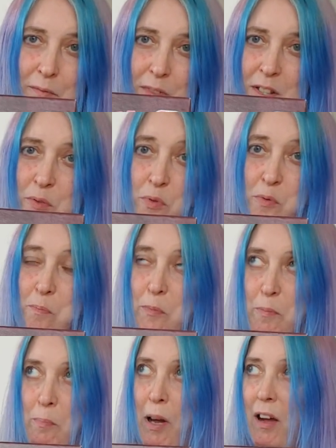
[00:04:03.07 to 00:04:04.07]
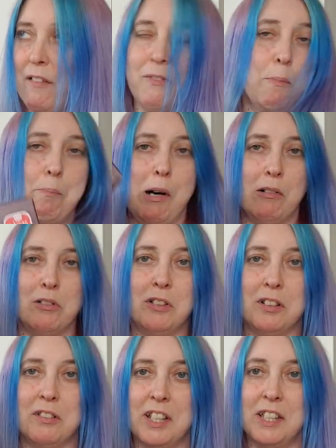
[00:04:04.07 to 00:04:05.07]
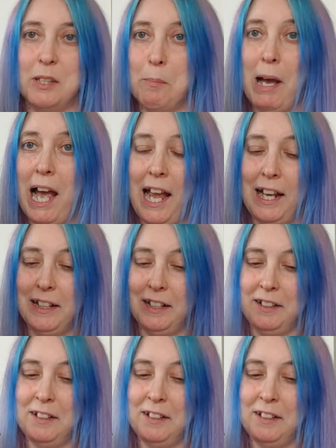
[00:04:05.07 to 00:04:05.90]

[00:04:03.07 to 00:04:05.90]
this was part of the bulk in the bag.